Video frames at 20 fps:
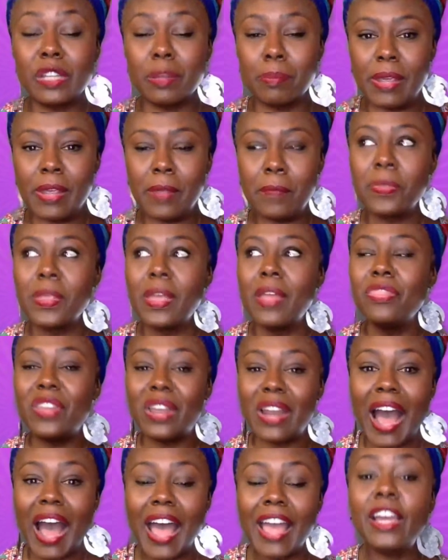me
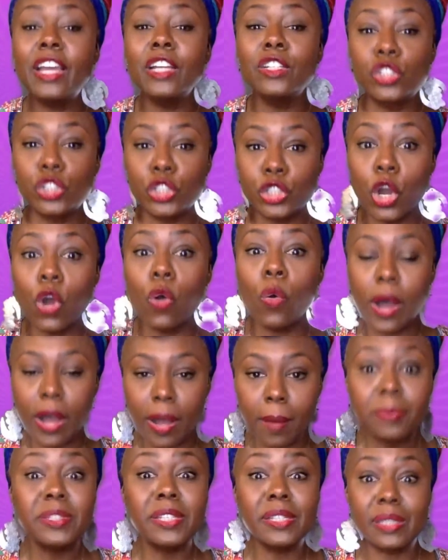that I can show
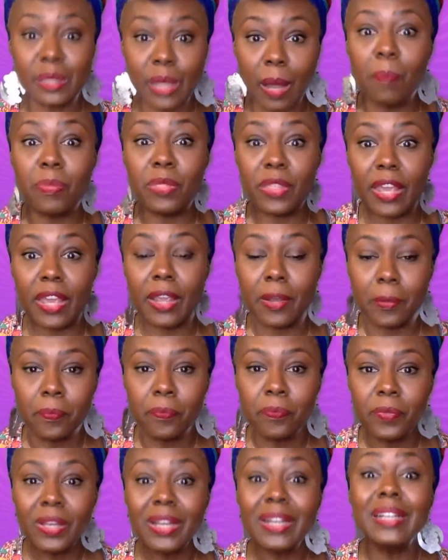up to something
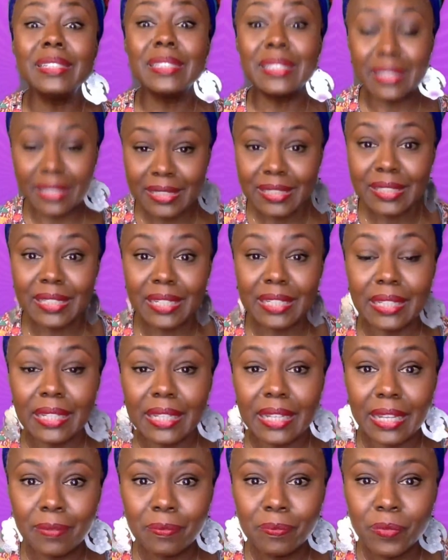
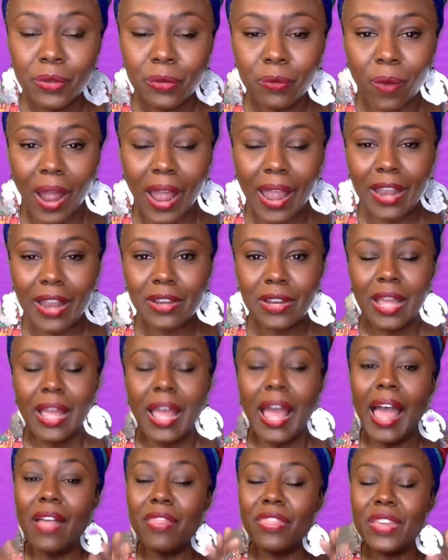consistently, right?
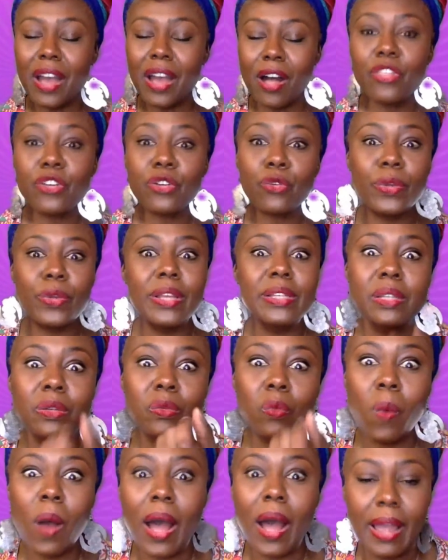And the other reason
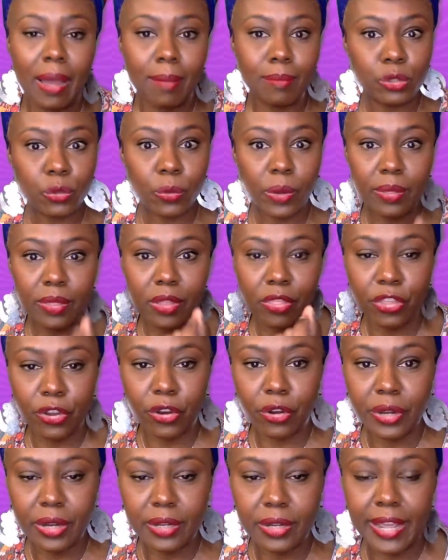why I'm doing the
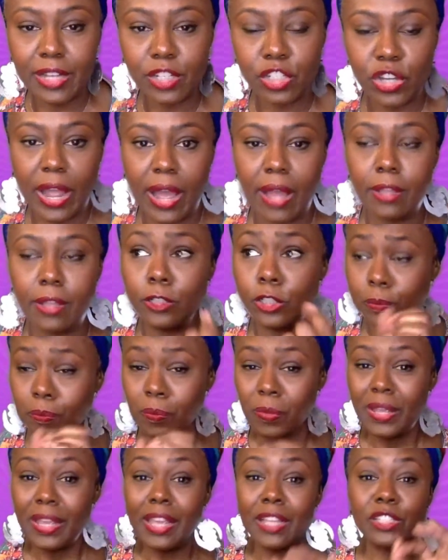30-day challenge
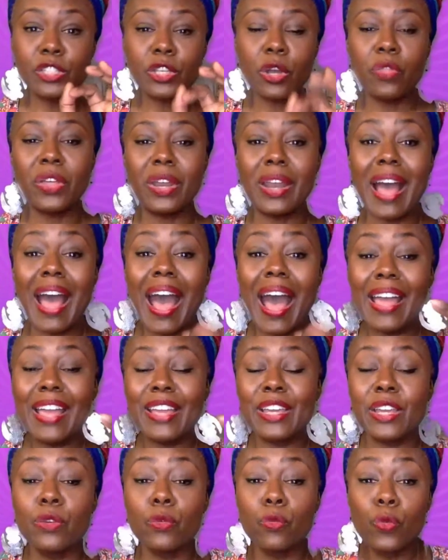is so that I
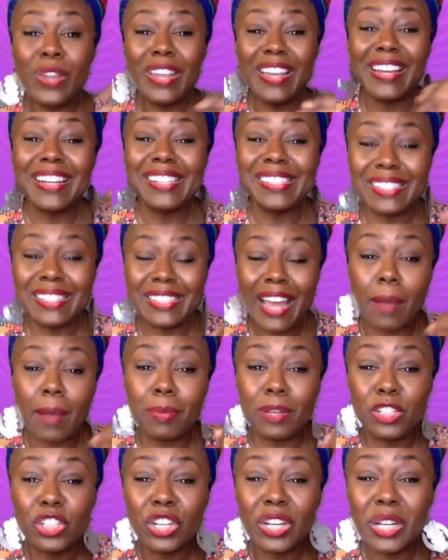can
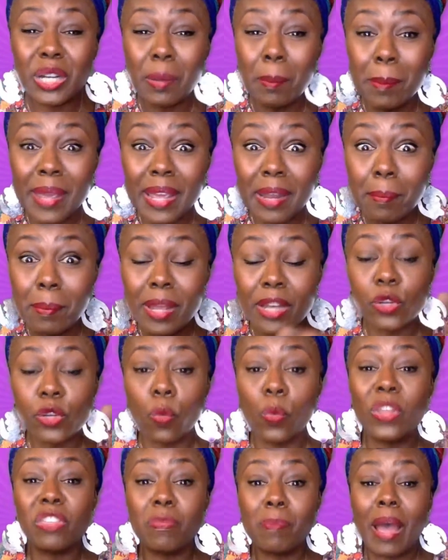reestablish a commitment
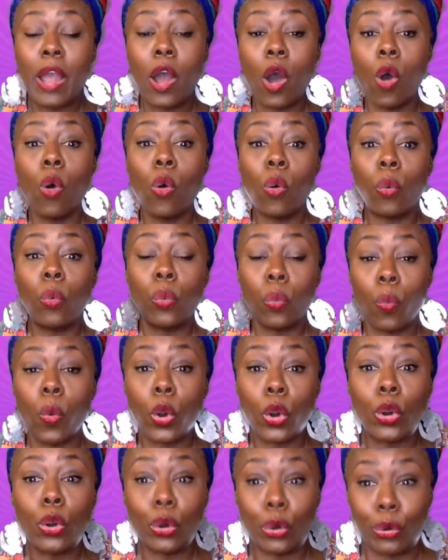with my own
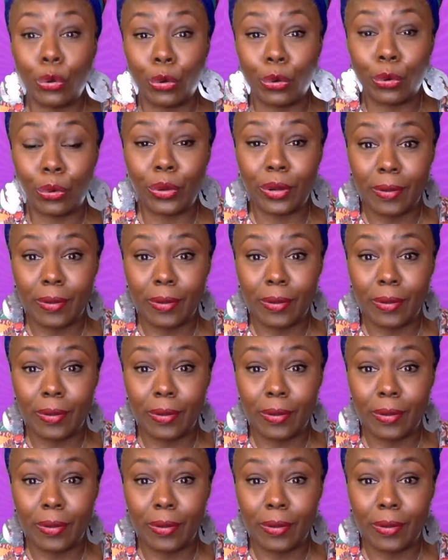word,